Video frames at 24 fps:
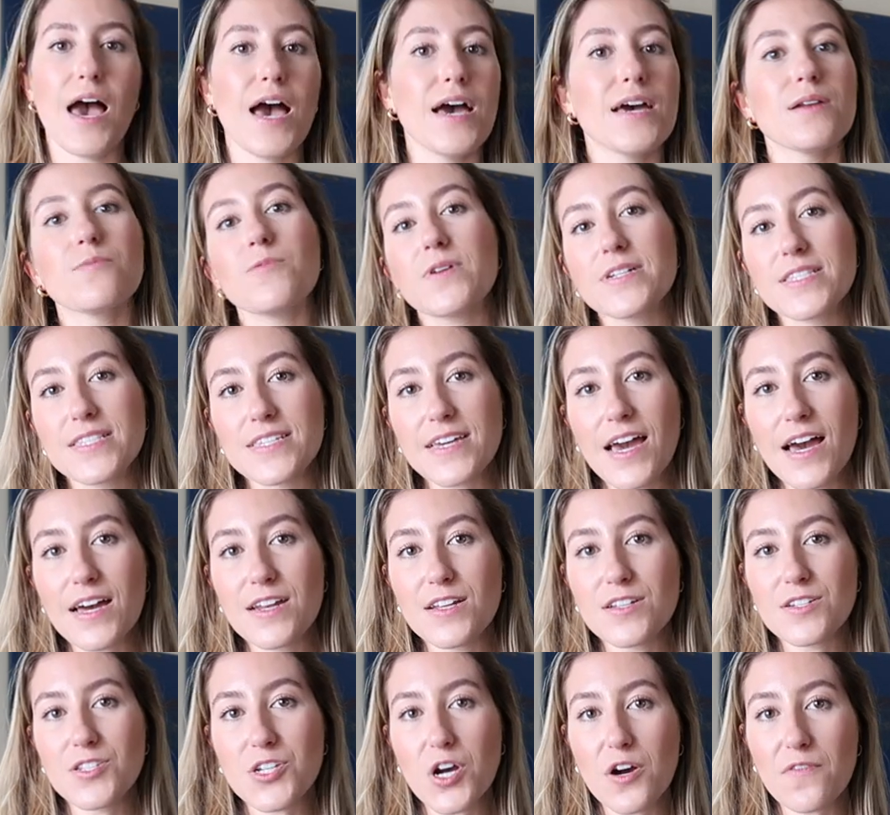And once
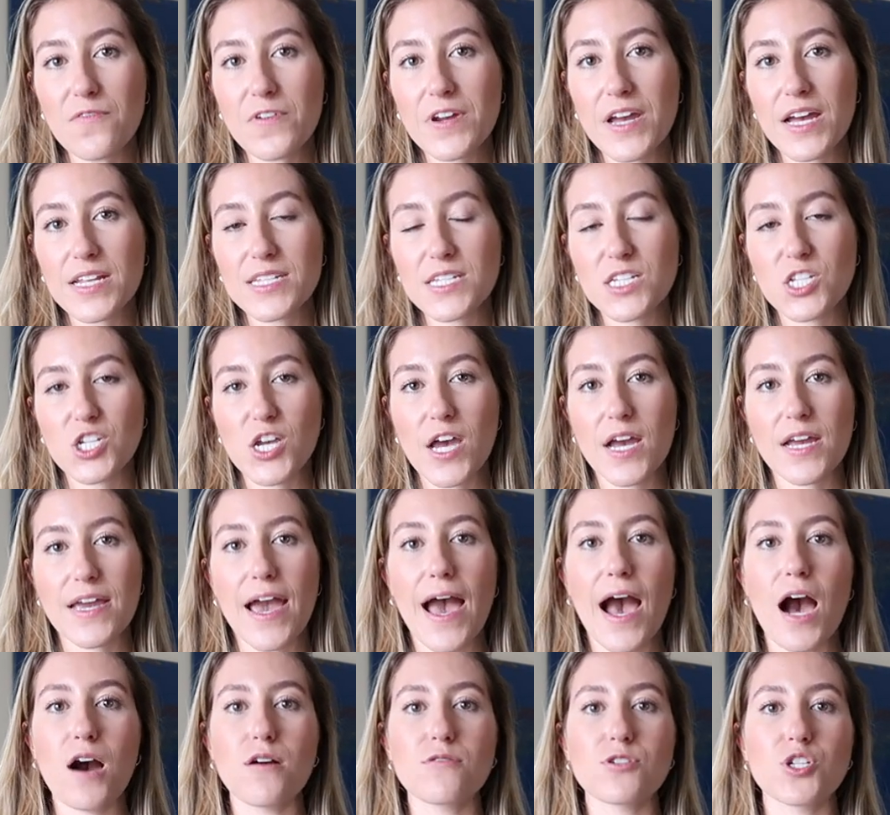again, don't forget to check
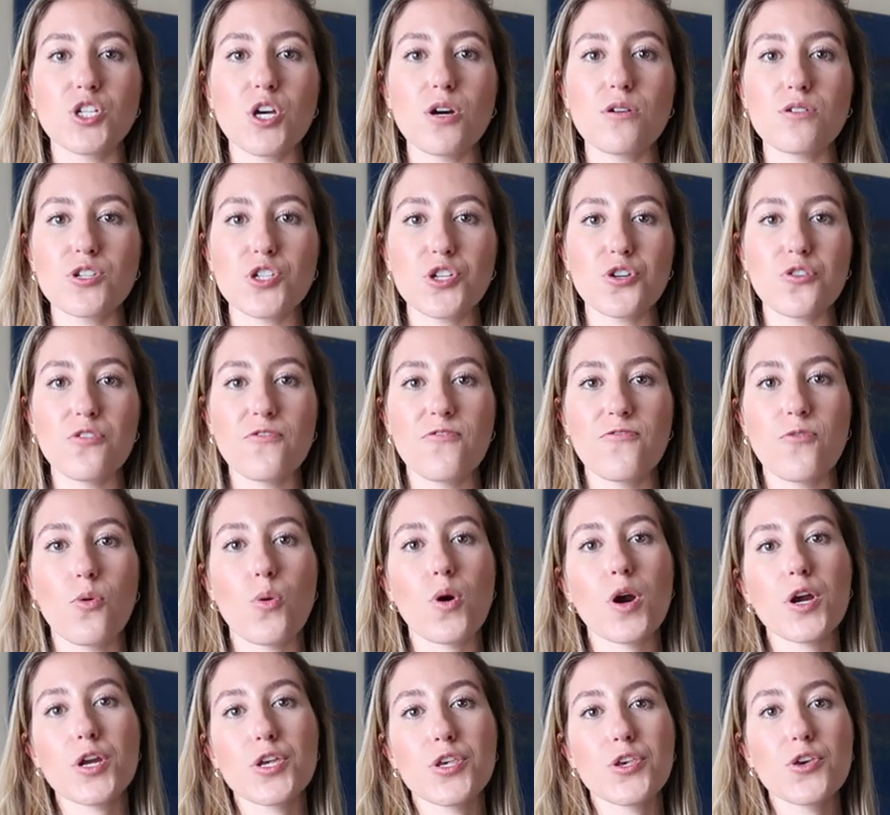out Joju
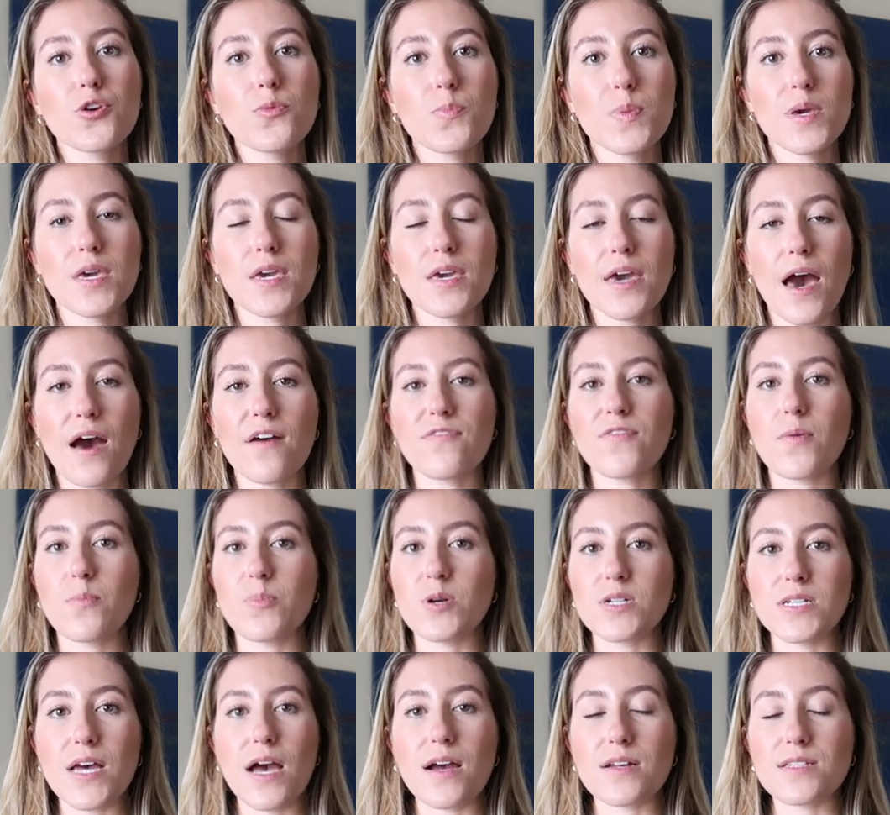for UPF
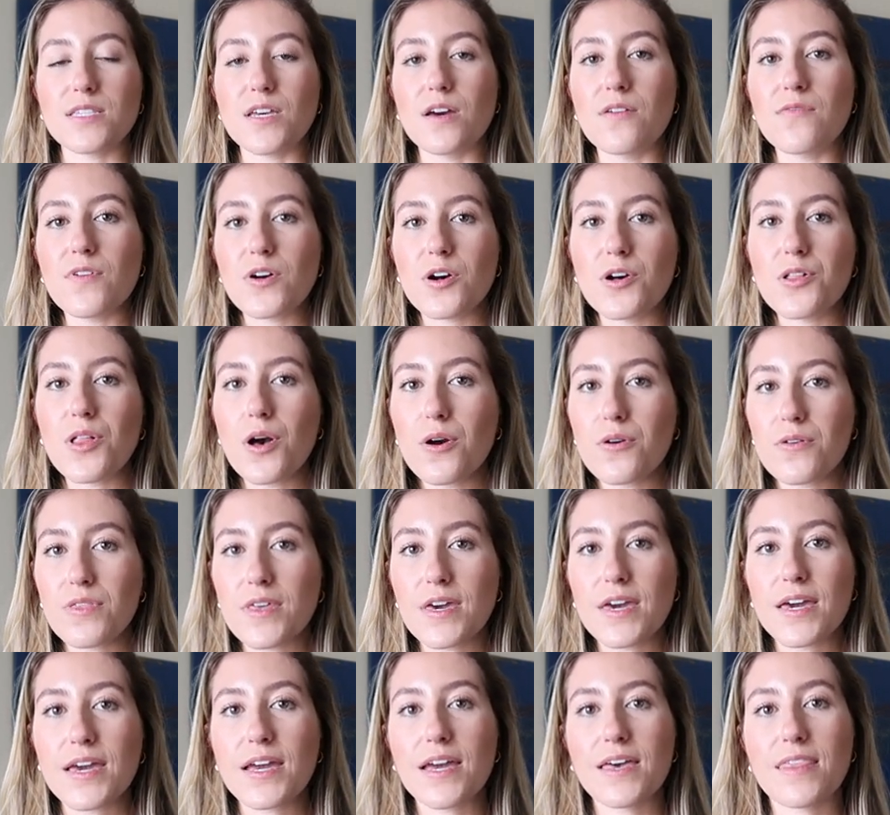protective
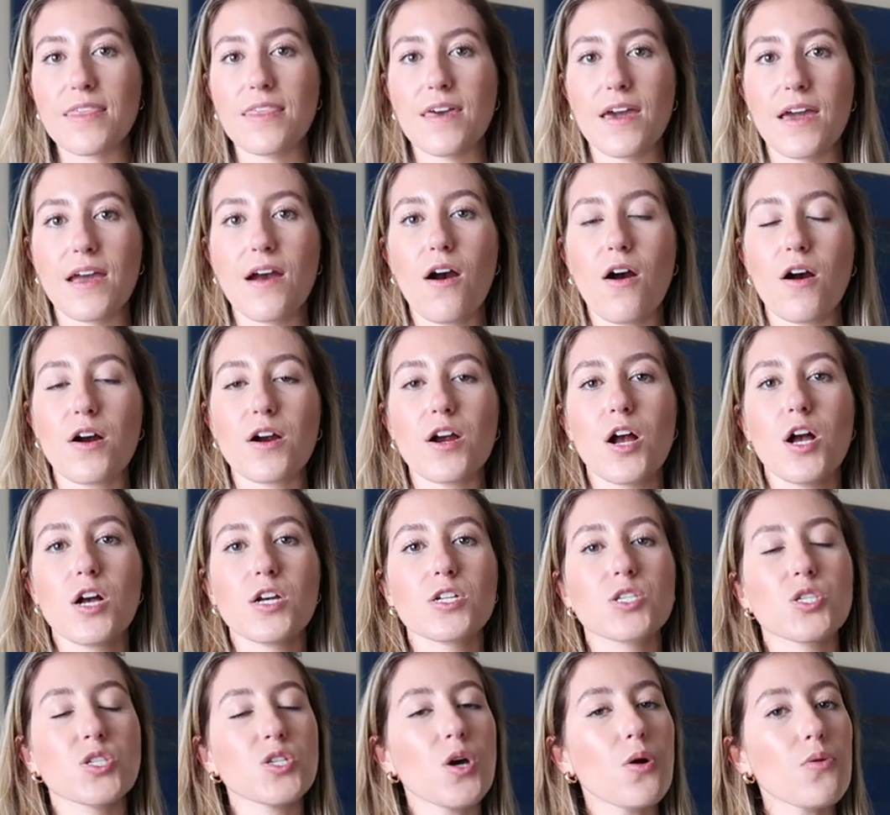clothing. They are
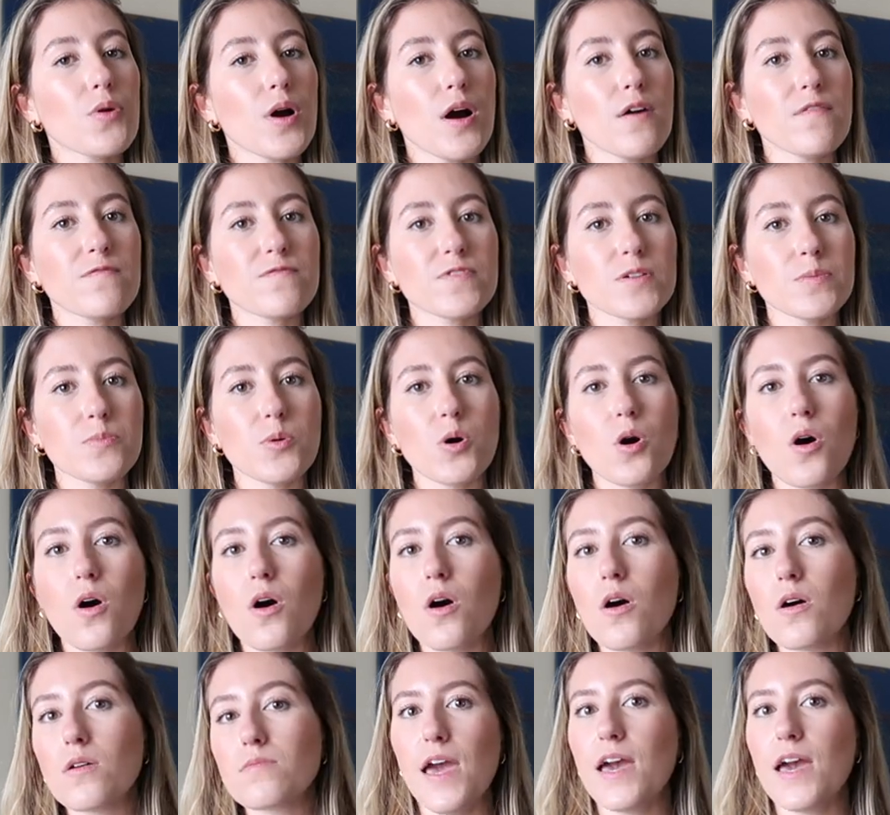so comfortable.